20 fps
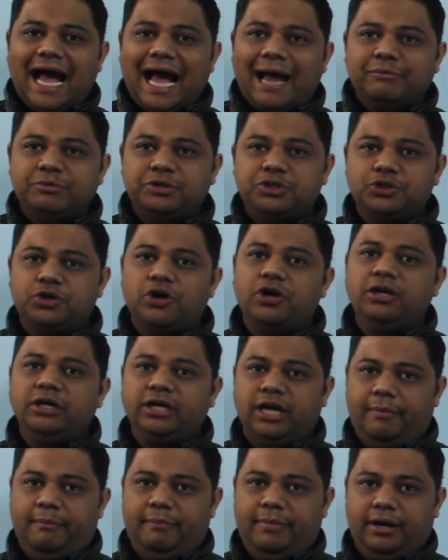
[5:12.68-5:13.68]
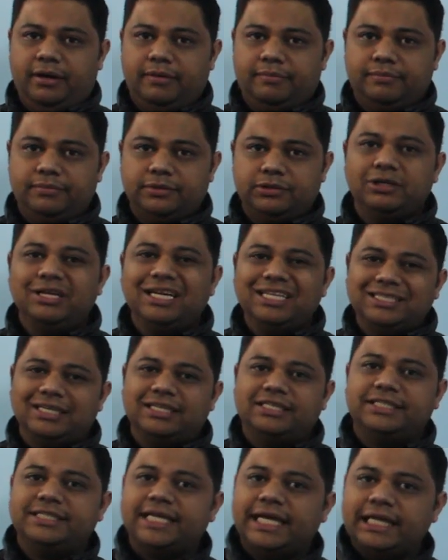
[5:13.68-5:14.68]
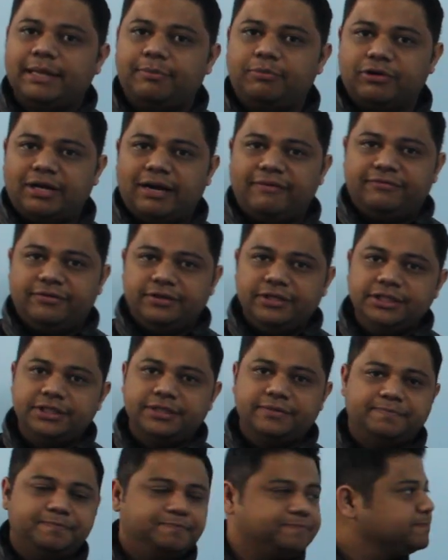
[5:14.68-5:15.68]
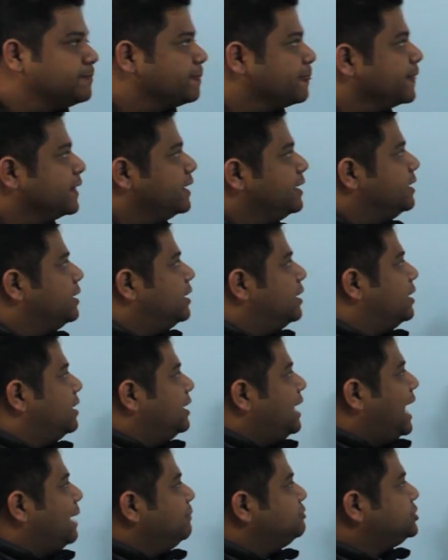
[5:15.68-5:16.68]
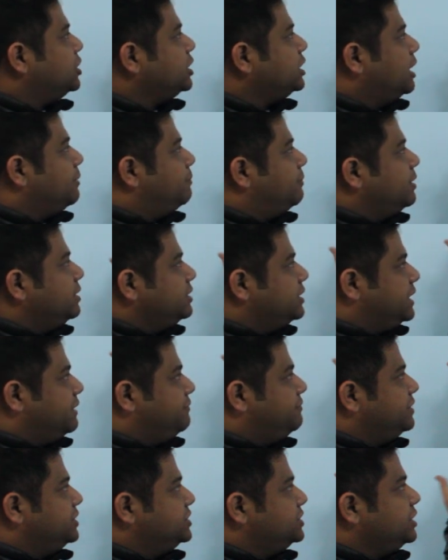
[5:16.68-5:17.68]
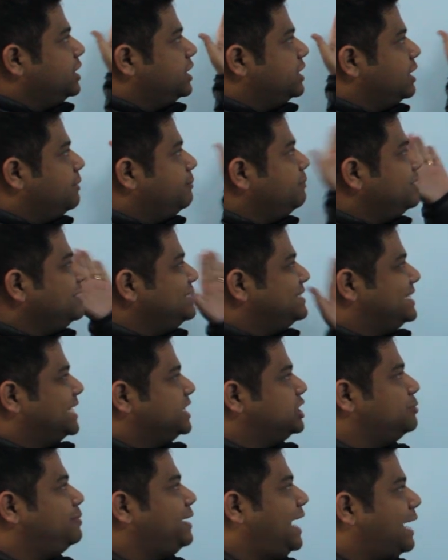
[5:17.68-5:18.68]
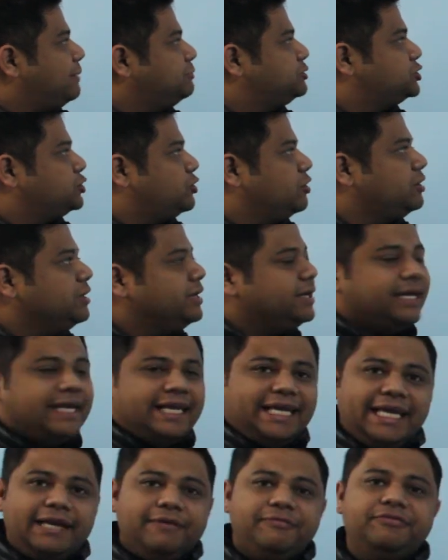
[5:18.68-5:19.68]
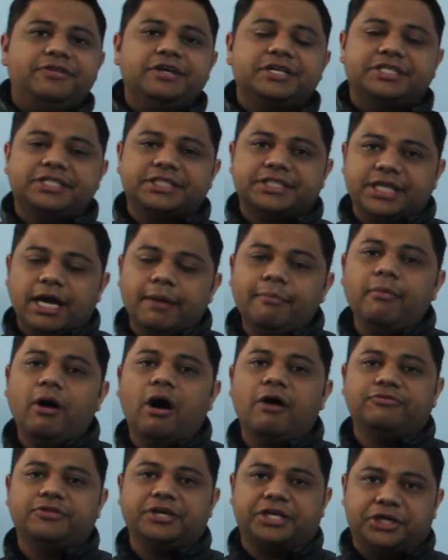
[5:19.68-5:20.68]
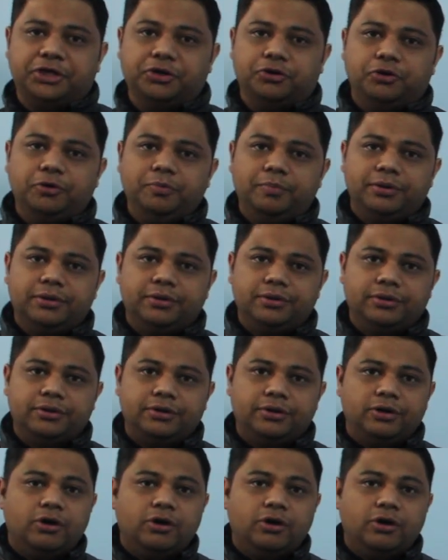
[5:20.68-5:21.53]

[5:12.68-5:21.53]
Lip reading: Armstrong number. So let's understand the program first. Armstrong number, the definition, a number is said to be Armstrong if the sum of the cube